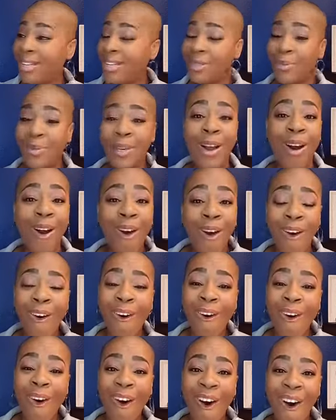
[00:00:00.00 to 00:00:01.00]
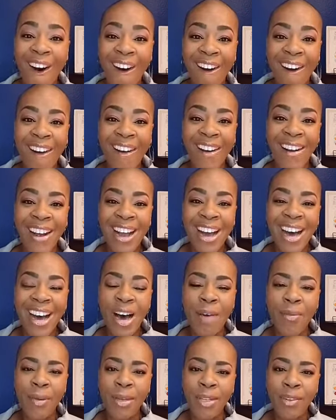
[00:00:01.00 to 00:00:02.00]
as we all are,
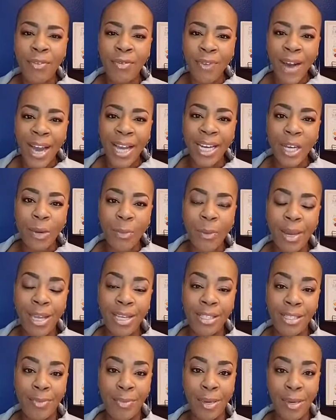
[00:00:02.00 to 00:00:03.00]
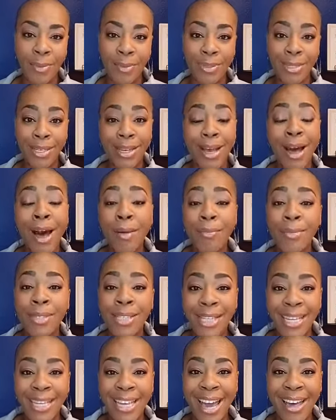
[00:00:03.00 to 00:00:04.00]
and finding ways to be able to come
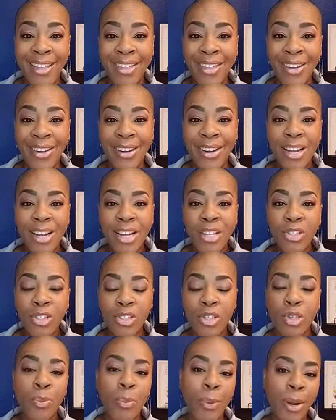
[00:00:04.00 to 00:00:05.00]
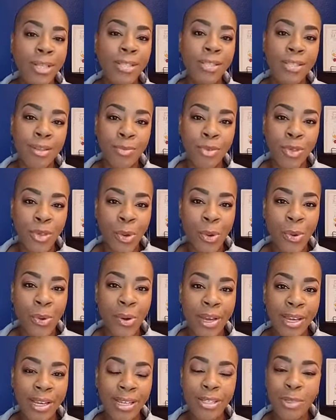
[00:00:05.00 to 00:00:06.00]
together to spread some
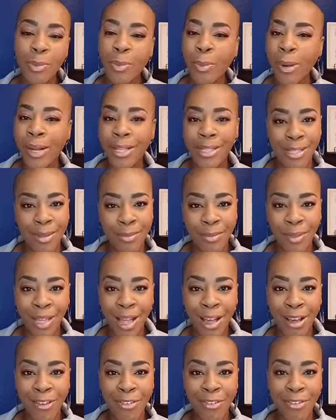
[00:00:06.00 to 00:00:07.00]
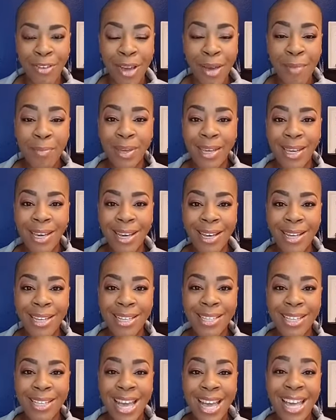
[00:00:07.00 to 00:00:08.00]
joy, spread some love,
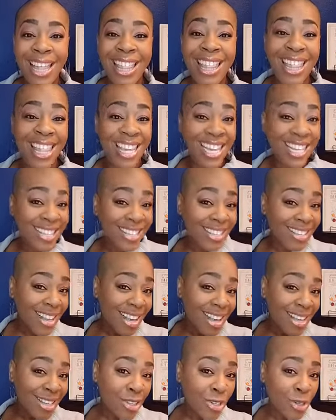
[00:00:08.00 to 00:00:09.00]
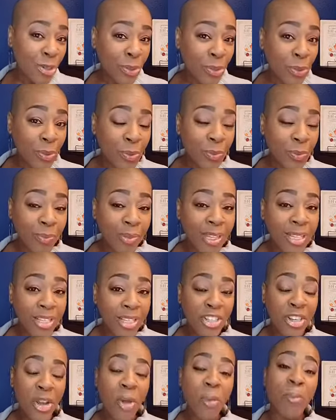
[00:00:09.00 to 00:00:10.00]
because this too
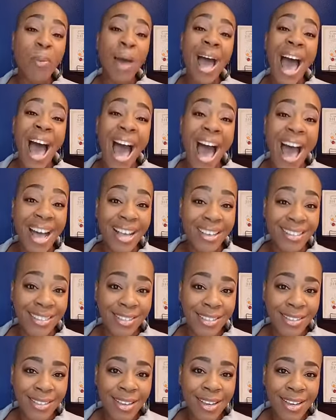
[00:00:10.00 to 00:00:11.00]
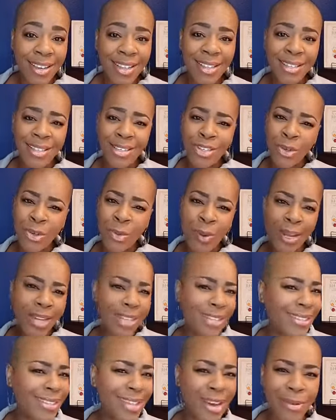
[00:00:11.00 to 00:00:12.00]
shall pass. The
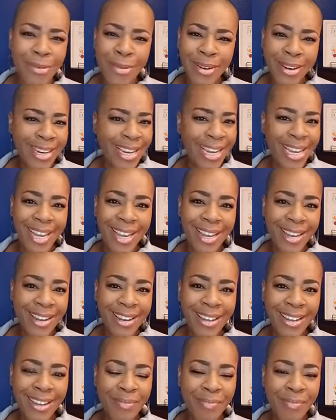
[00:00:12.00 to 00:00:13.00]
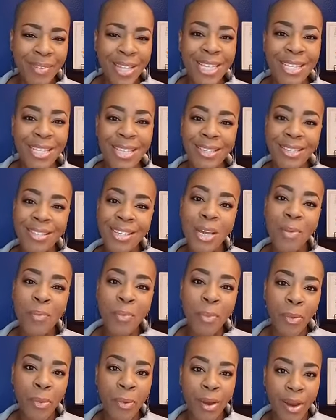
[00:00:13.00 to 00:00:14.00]
situation that we're in is
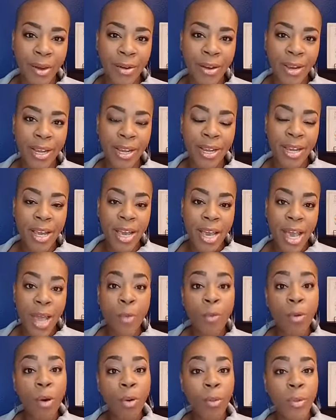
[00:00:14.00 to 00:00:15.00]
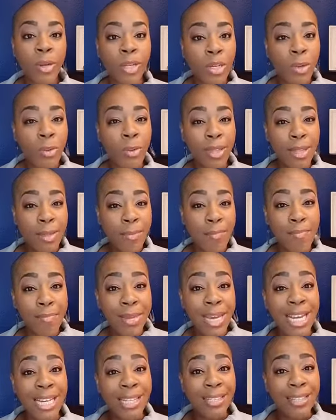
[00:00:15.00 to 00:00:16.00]
temporary. And what we do in the
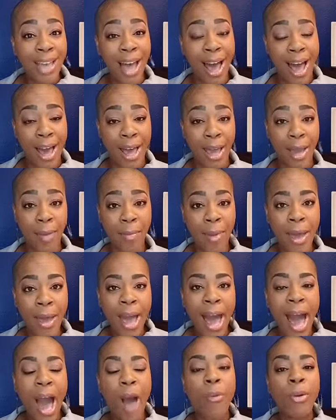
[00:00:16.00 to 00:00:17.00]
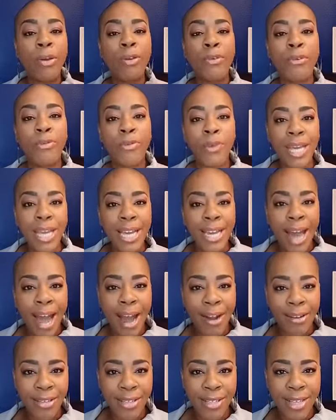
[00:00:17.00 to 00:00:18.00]
meantime, how we feed
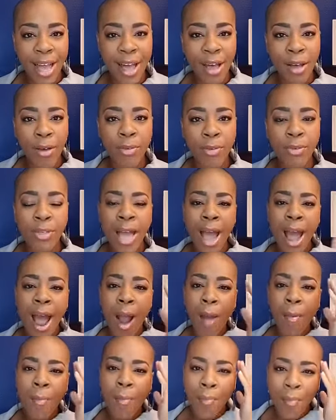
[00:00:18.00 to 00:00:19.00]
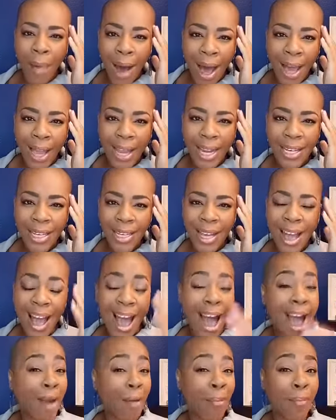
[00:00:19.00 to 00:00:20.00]
ourselves, our mind,
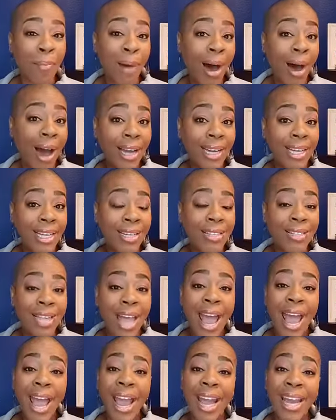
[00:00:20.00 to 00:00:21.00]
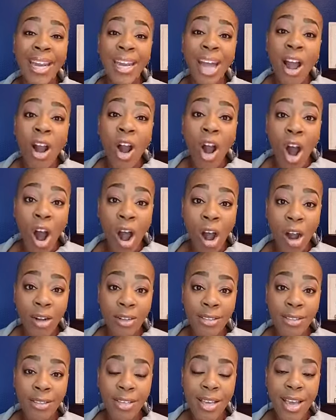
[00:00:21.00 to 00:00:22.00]
our bodies, and our
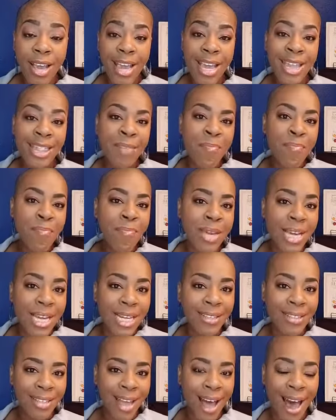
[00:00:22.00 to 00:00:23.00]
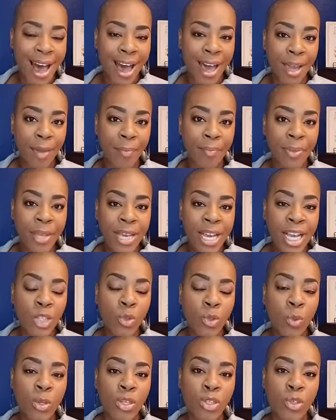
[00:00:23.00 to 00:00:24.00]
hearts in the meantime is
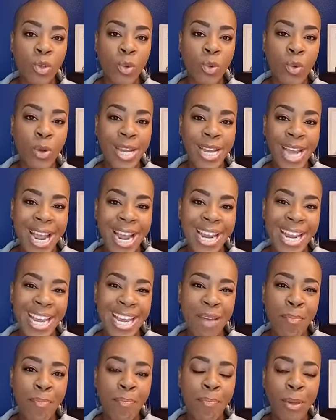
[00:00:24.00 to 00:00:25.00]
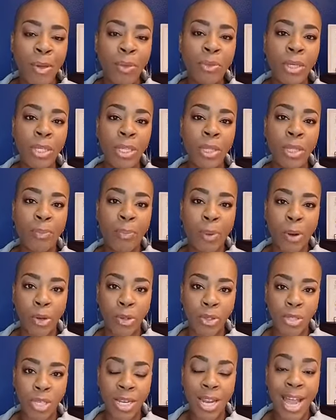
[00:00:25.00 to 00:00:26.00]
what is creating and building the
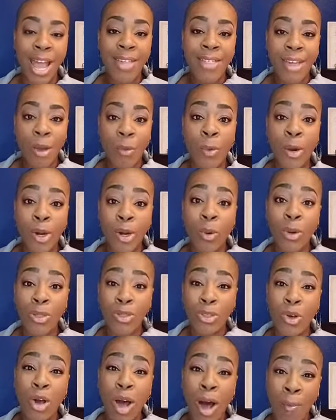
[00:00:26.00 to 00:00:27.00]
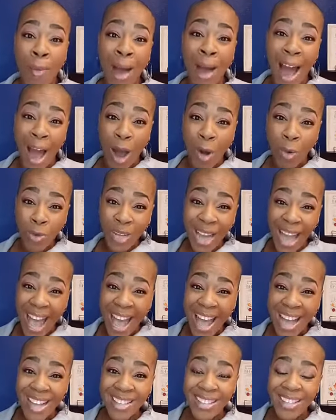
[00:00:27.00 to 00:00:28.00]
person that we're going to come out
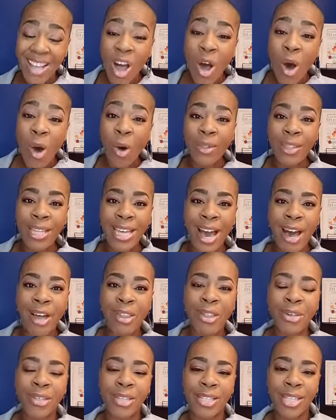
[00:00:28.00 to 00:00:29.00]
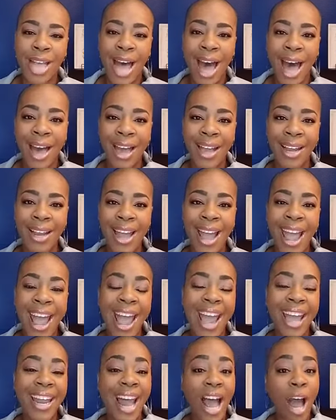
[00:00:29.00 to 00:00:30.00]
as on the other side,
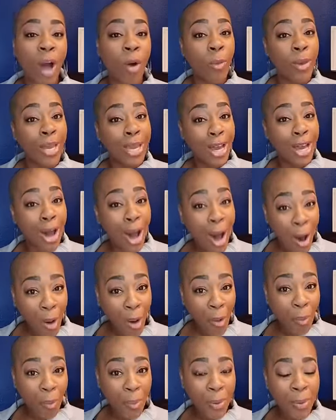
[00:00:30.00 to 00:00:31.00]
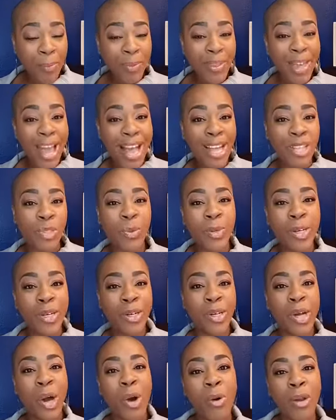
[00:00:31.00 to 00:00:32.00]
and how we cope as we are
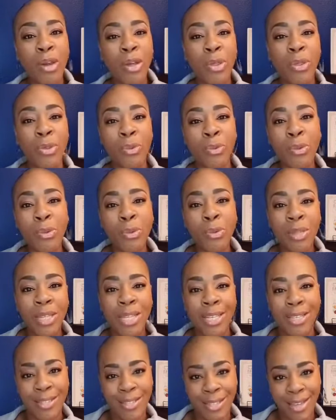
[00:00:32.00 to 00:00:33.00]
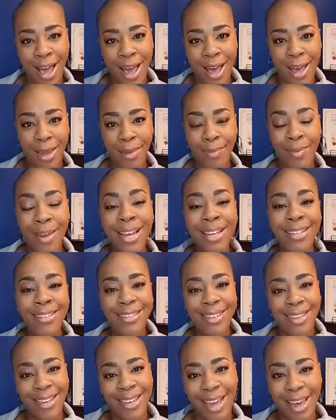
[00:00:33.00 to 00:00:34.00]
going through this time
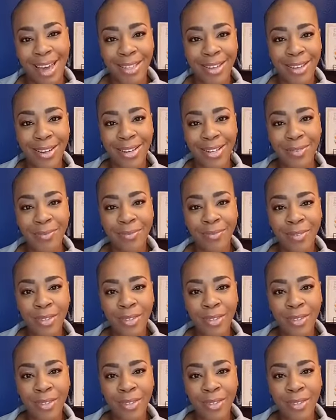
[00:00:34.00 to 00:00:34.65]
together.